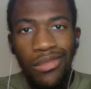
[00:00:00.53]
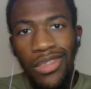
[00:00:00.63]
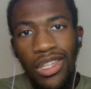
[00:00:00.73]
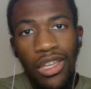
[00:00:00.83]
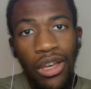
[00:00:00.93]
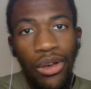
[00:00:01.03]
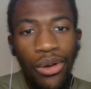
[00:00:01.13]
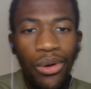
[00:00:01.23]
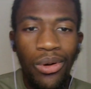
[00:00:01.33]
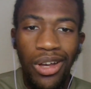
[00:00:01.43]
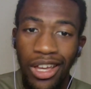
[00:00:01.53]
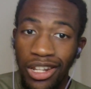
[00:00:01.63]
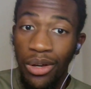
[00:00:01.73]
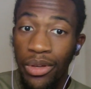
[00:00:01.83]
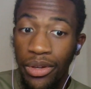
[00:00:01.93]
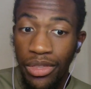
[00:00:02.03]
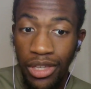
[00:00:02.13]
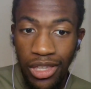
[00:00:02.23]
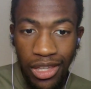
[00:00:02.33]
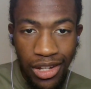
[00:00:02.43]
Yo, I know what you're
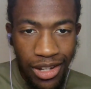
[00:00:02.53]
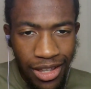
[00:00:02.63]
thinking.